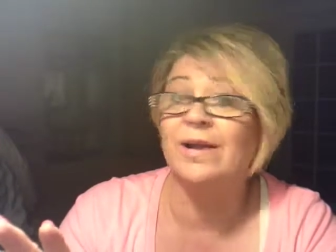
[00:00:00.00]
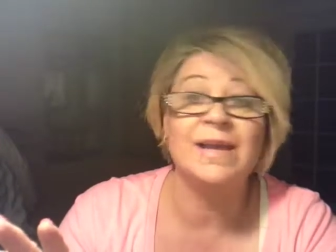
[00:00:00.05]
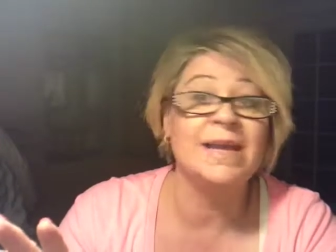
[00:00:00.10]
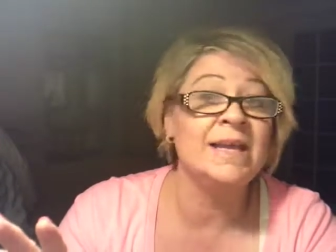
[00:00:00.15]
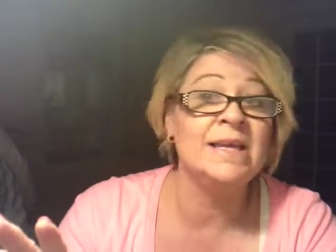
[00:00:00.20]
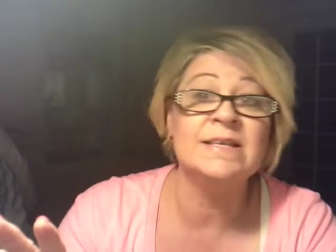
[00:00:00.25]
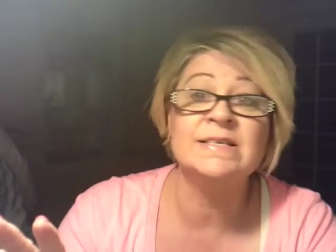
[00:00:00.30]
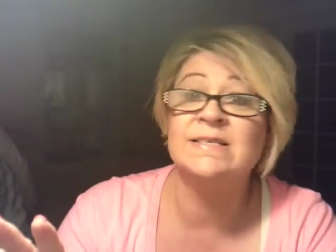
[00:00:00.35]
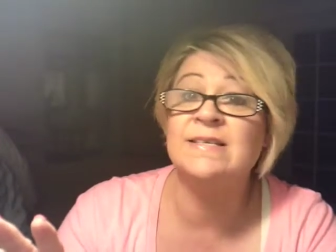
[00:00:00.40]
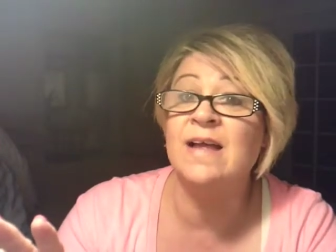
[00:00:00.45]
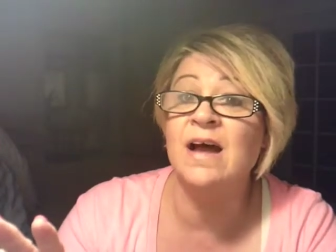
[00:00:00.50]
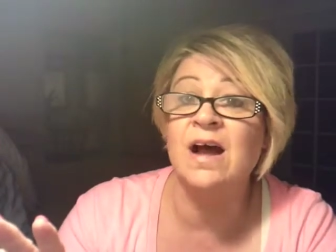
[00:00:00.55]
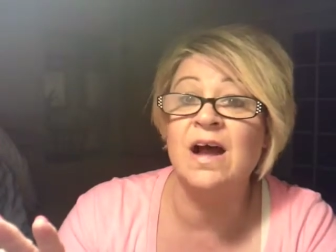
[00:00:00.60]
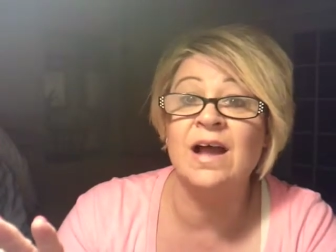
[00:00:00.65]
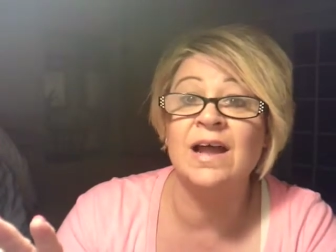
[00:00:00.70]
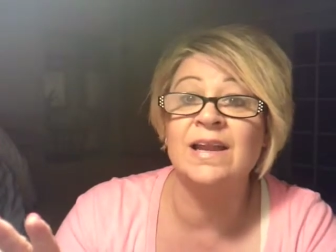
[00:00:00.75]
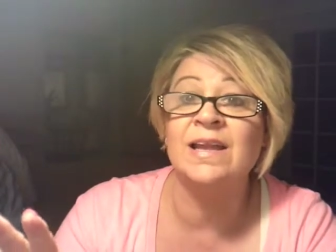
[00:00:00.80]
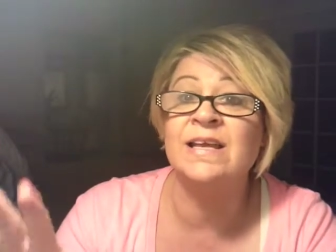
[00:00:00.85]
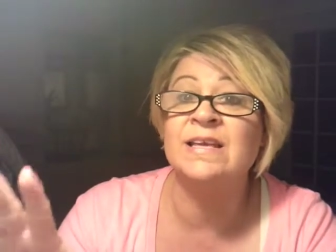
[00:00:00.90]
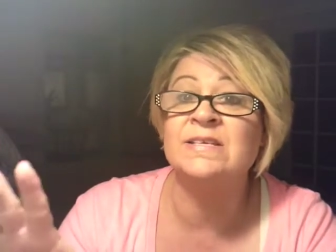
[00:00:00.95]
He's
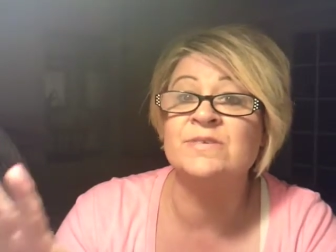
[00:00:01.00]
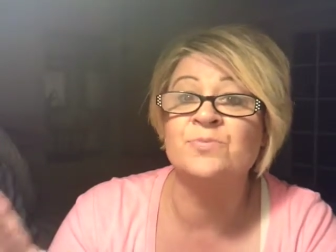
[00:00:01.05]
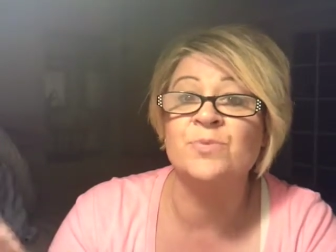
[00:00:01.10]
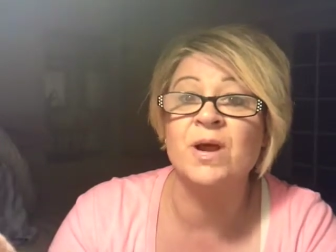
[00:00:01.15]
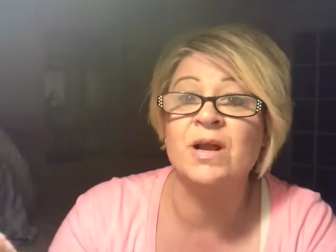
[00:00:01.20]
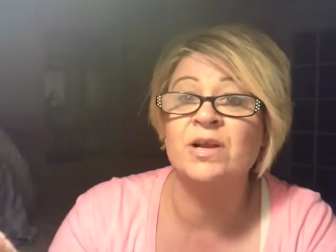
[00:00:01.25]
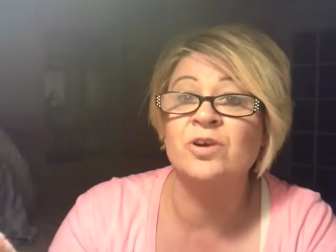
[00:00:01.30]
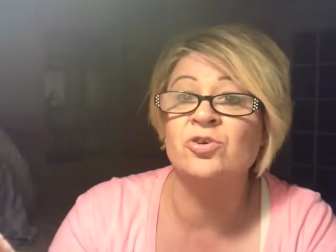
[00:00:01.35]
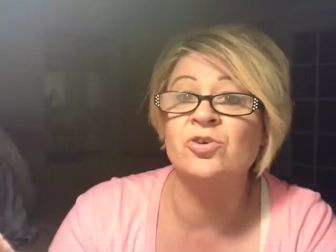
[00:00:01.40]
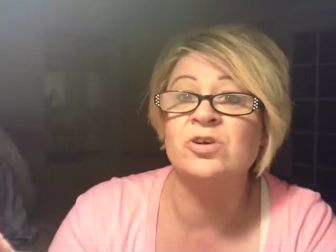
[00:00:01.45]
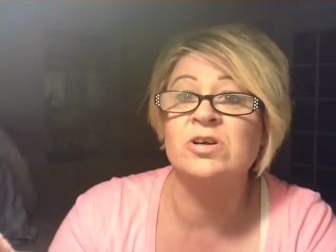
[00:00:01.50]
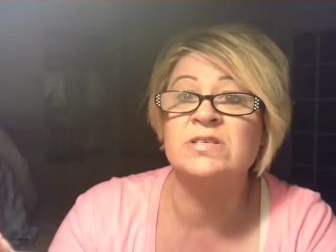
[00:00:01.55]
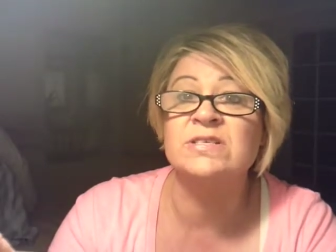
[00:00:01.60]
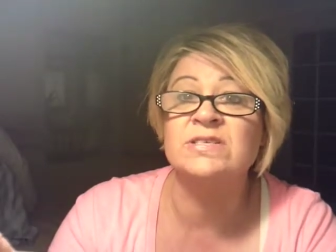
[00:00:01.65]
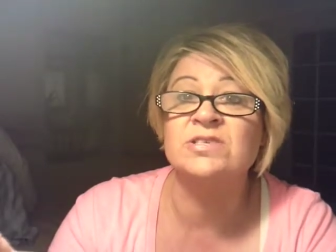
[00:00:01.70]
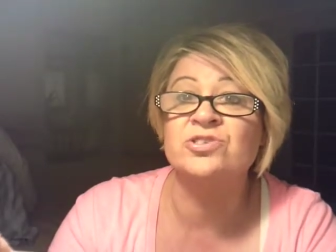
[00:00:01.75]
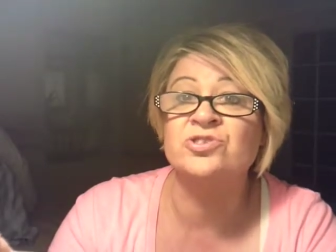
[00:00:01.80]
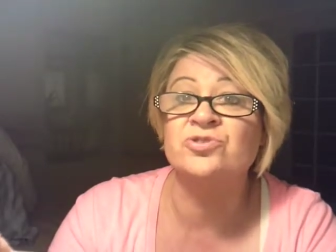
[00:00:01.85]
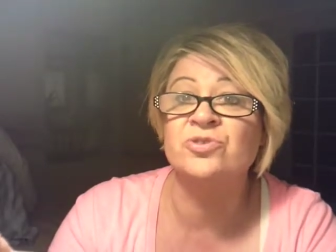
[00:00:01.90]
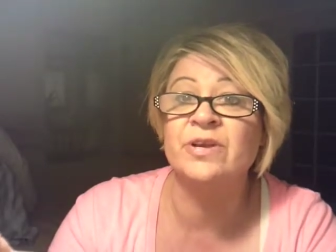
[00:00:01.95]
not. He's right across
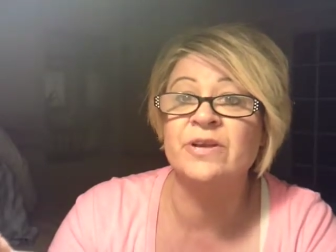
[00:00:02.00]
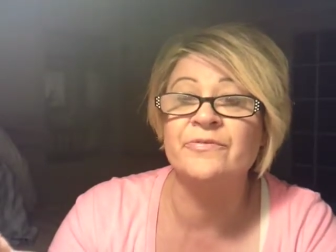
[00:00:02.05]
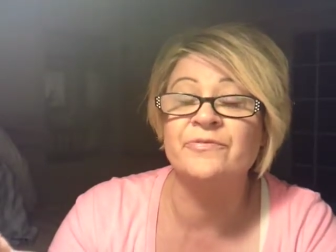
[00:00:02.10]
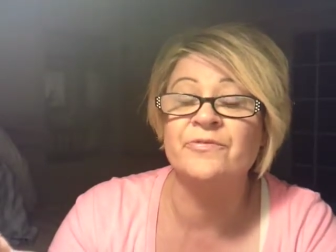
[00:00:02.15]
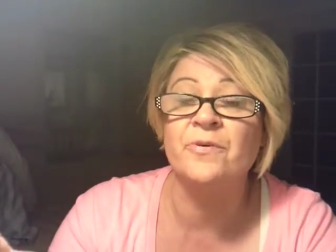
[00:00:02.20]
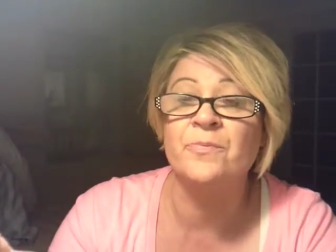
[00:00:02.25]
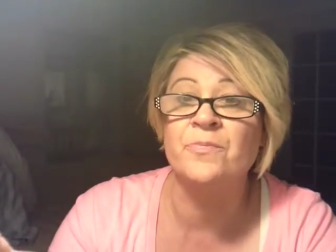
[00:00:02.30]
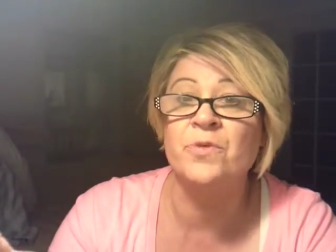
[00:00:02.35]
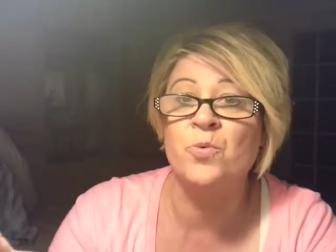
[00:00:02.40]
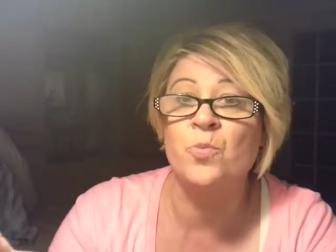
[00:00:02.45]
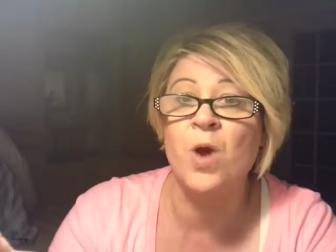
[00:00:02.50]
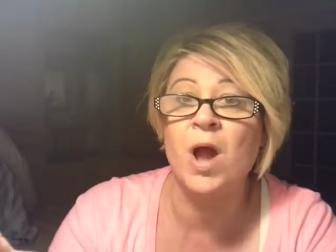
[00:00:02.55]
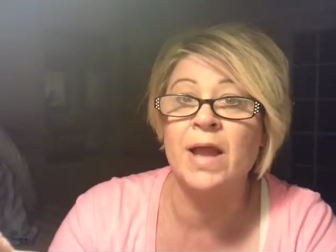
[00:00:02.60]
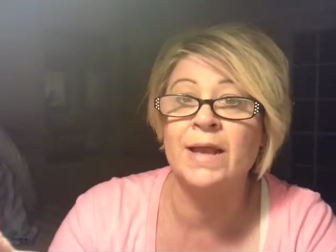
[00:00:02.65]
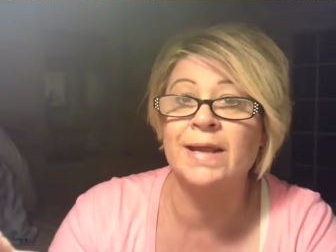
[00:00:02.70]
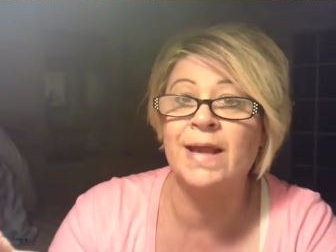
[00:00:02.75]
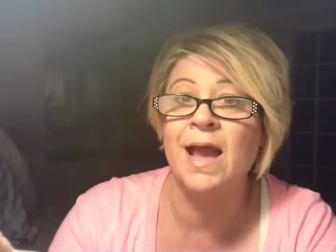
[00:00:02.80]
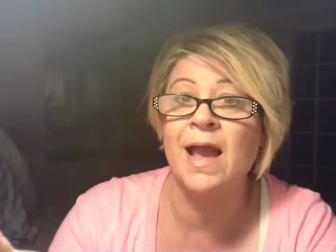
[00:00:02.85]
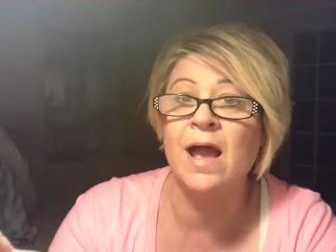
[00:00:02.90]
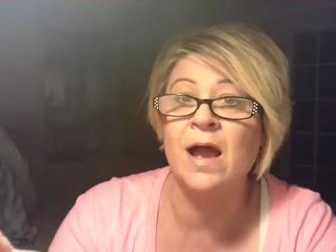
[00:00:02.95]
the street from the
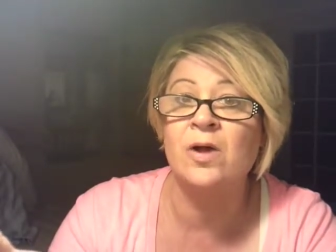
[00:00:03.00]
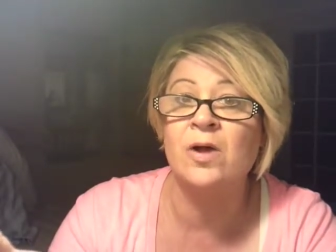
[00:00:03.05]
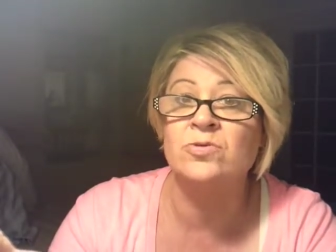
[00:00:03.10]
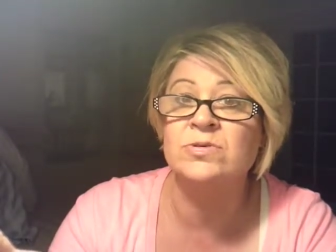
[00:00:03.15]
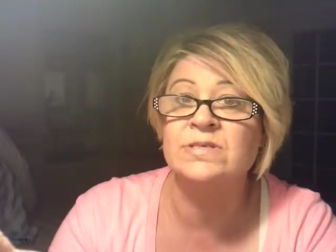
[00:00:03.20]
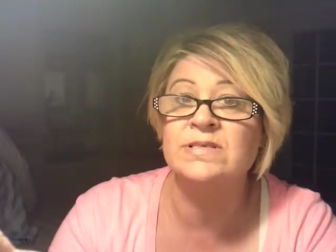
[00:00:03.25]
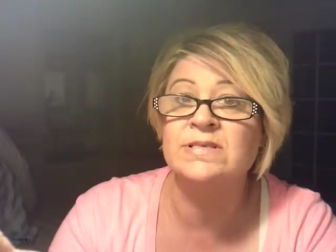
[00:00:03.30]
White House.